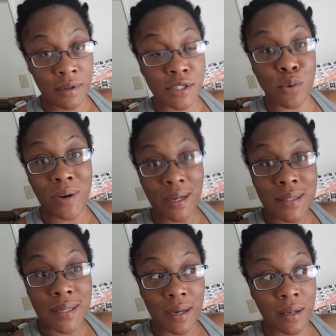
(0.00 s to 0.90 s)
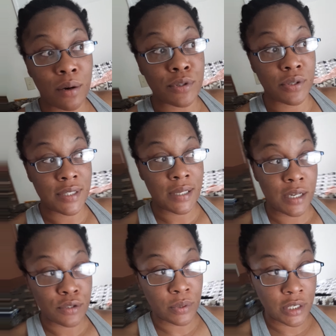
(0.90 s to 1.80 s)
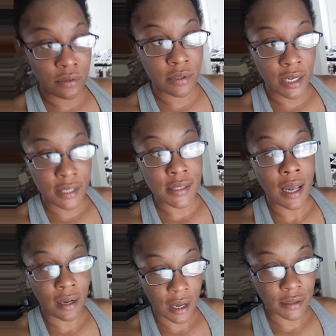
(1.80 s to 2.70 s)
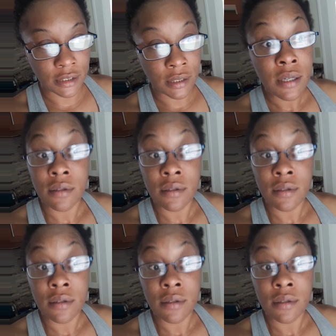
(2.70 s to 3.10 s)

so when I decided that I was going to stay in 22 days, I locked it.